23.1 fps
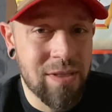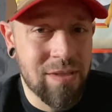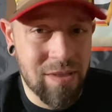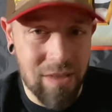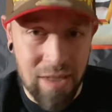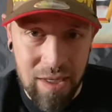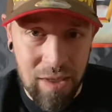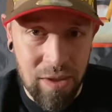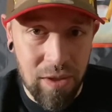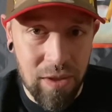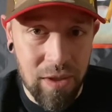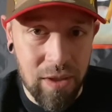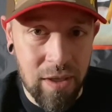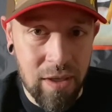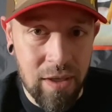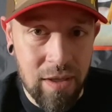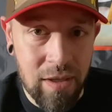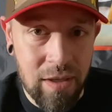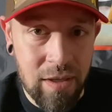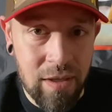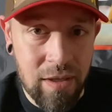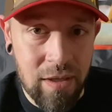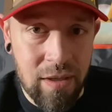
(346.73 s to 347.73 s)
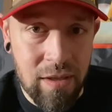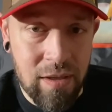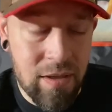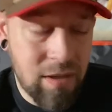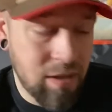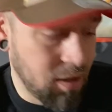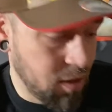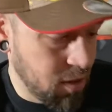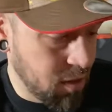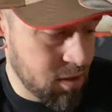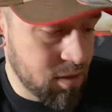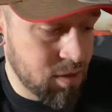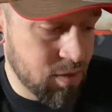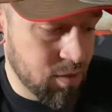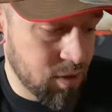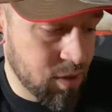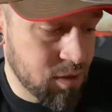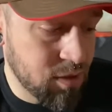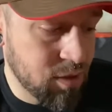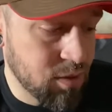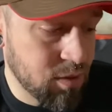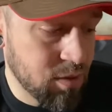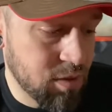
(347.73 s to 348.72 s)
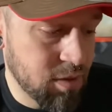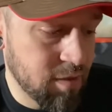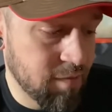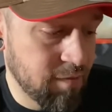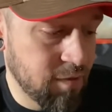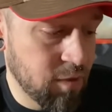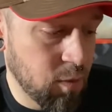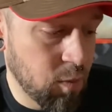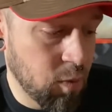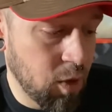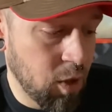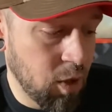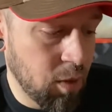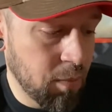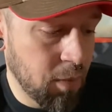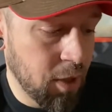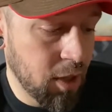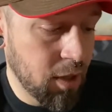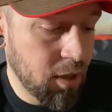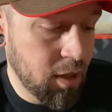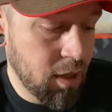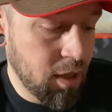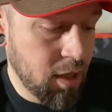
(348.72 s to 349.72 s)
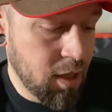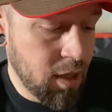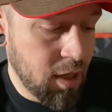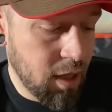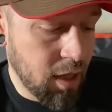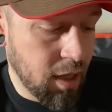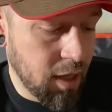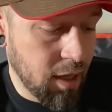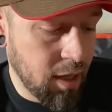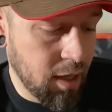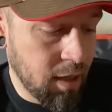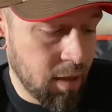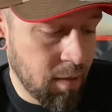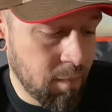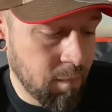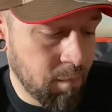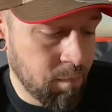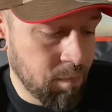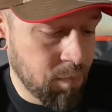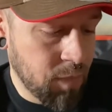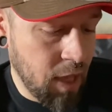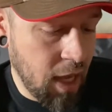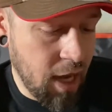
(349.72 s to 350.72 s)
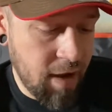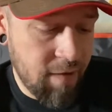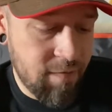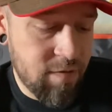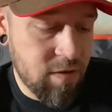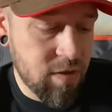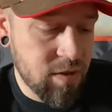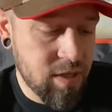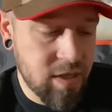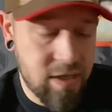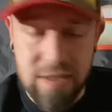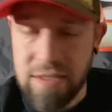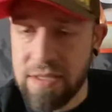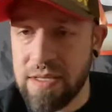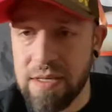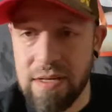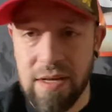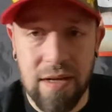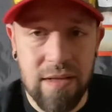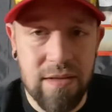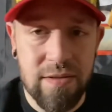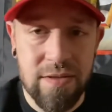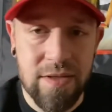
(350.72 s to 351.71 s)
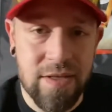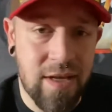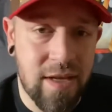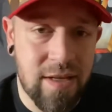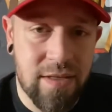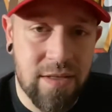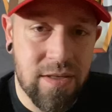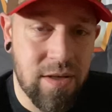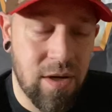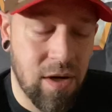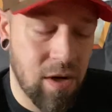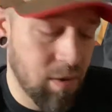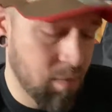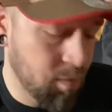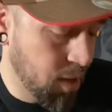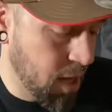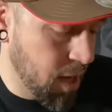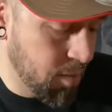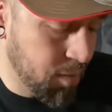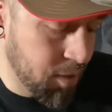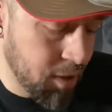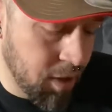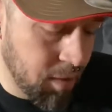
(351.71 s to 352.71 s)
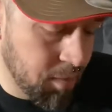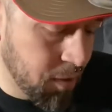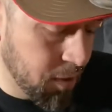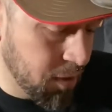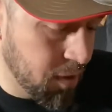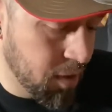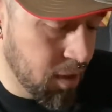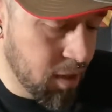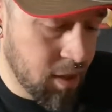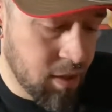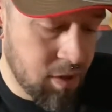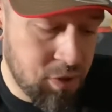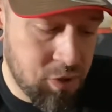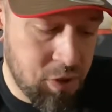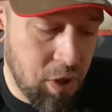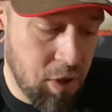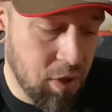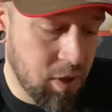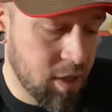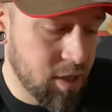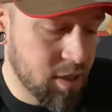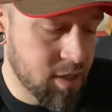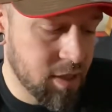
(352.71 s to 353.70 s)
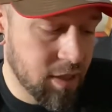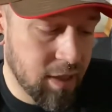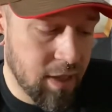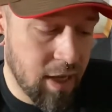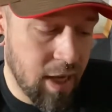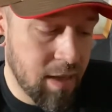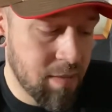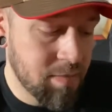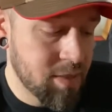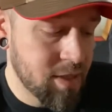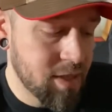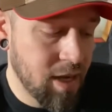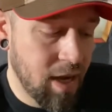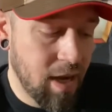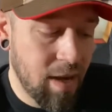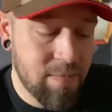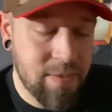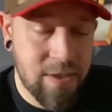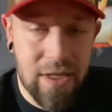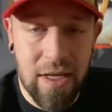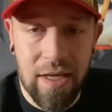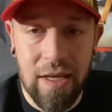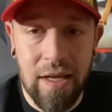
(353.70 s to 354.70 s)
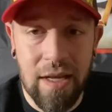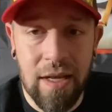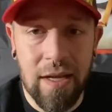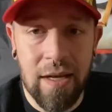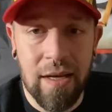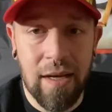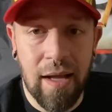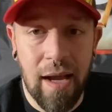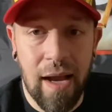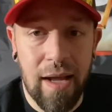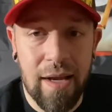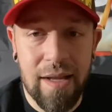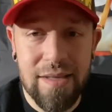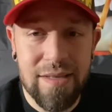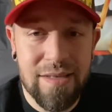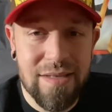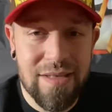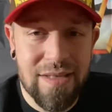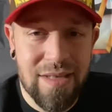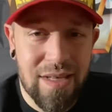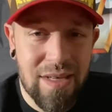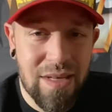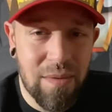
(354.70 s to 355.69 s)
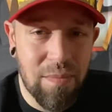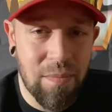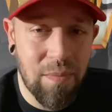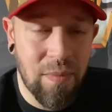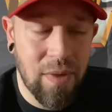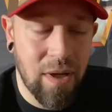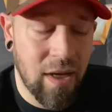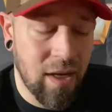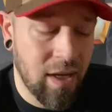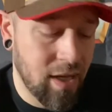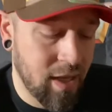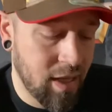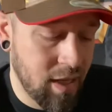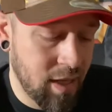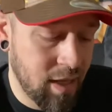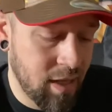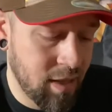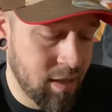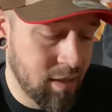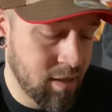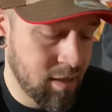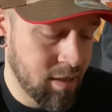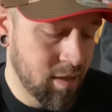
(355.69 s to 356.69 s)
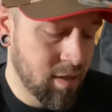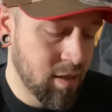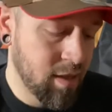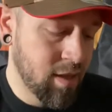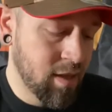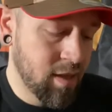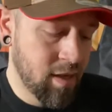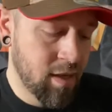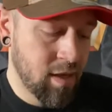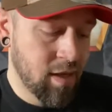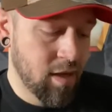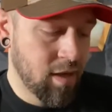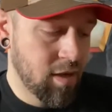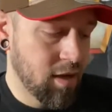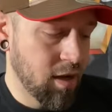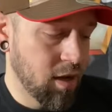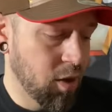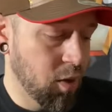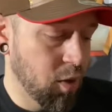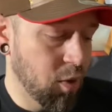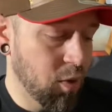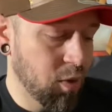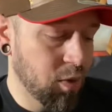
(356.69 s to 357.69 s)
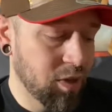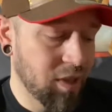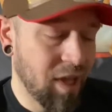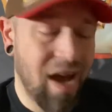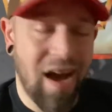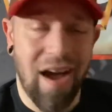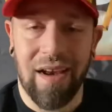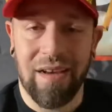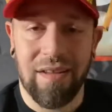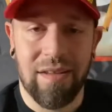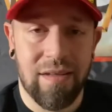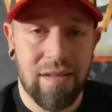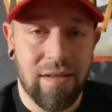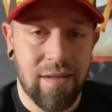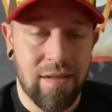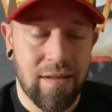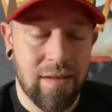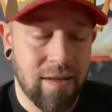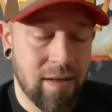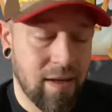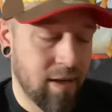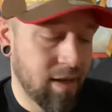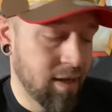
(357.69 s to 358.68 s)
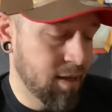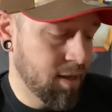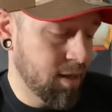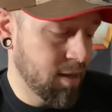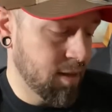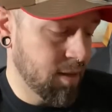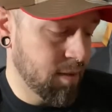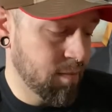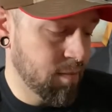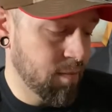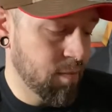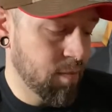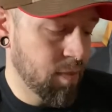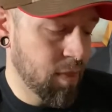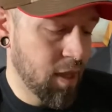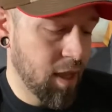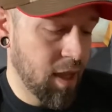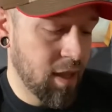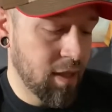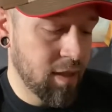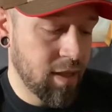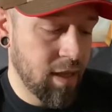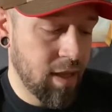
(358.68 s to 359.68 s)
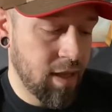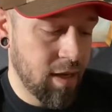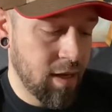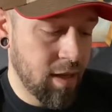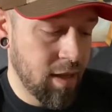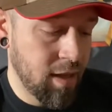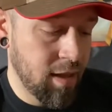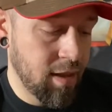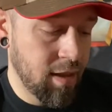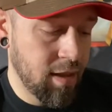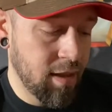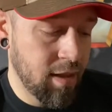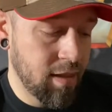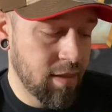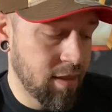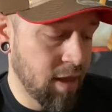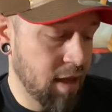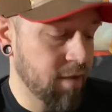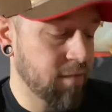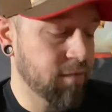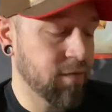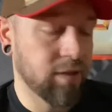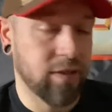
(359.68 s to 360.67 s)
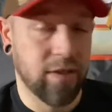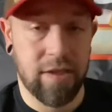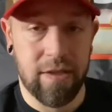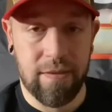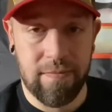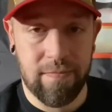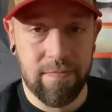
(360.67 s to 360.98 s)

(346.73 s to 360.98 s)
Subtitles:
later, also exclusive to Walmart. After this, the other sets started popping up at Targets and GameStops, and I didn't see them a whole lot. And then, thankfully,